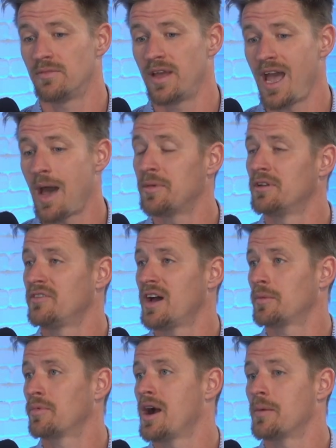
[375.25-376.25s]
they happen to
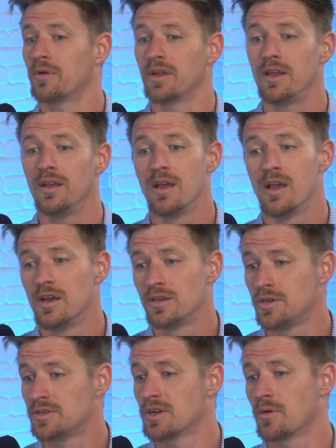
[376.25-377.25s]
find a property.
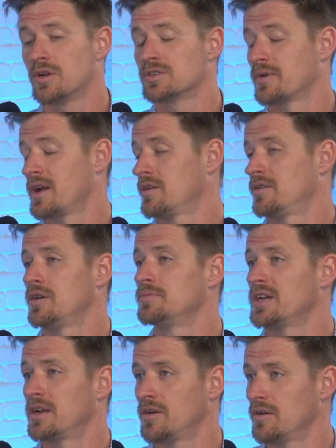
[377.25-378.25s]
Tuesday rolls around,
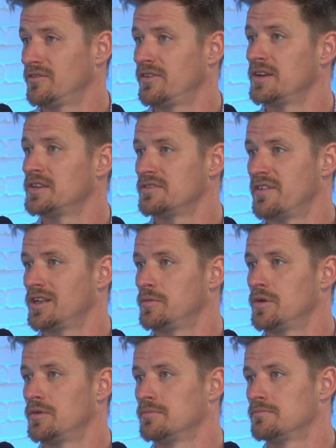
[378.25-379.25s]
Hometown Hero funding's
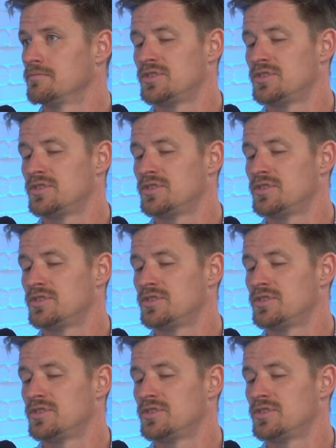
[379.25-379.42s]
available.